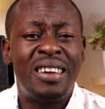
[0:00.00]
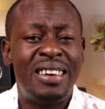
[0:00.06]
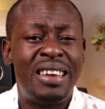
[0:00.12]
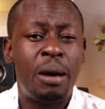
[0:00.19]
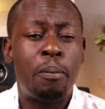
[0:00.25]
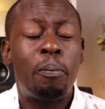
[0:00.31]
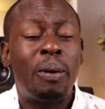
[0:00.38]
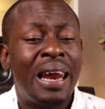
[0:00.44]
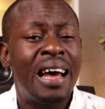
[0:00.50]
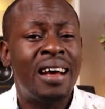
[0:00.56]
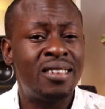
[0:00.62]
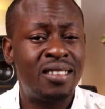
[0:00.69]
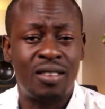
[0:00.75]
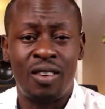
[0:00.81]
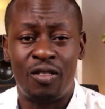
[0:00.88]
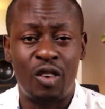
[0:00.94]
the
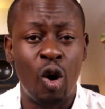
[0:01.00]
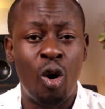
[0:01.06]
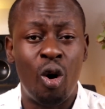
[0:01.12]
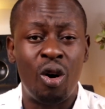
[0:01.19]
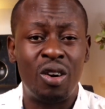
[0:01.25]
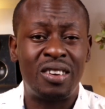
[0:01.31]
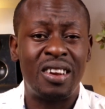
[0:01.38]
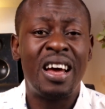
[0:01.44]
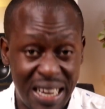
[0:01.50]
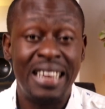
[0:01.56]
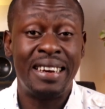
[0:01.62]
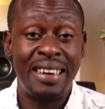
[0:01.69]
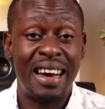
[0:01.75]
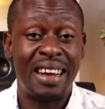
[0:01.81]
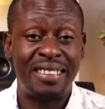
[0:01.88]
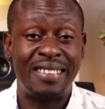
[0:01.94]
plans of God in
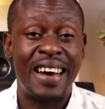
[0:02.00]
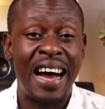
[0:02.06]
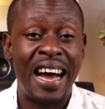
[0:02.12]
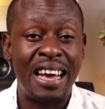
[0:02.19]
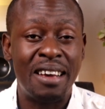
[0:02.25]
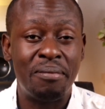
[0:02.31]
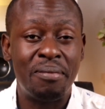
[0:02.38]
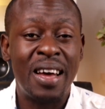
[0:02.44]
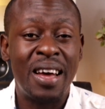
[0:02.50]
their time,